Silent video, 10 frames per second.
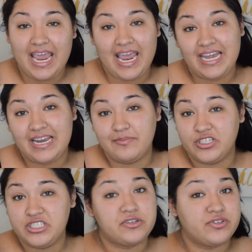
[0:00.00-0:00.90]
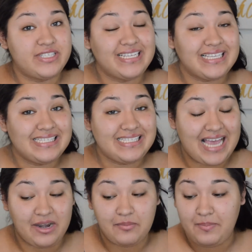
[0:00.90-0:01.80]
in number 06
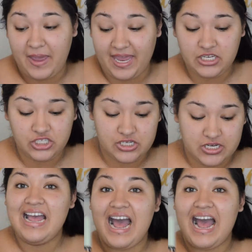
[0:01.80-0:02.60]
Sand Beige.